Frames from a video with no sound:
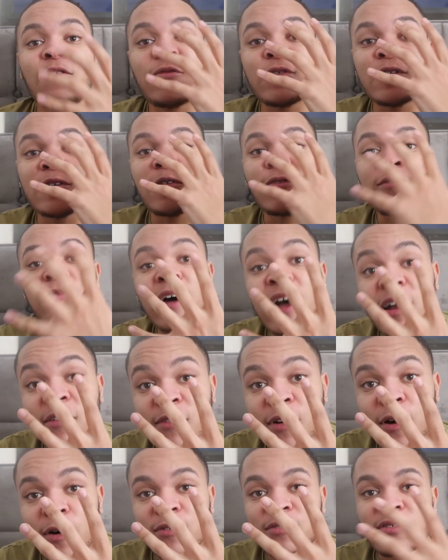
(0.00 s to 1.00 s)
your
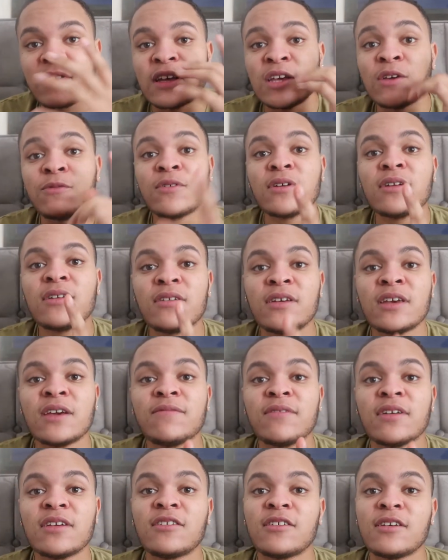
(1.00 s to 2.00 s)
5 goals that you want to
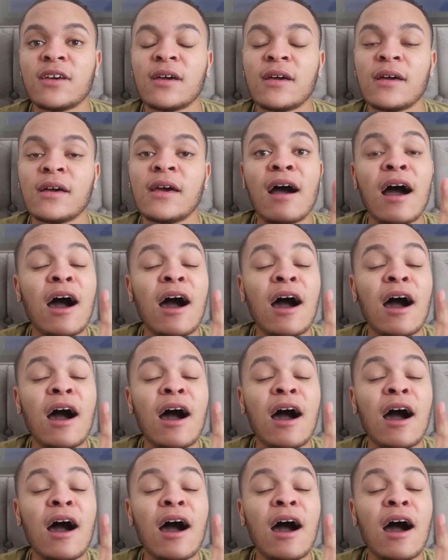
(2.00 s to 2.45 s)
achieve this year.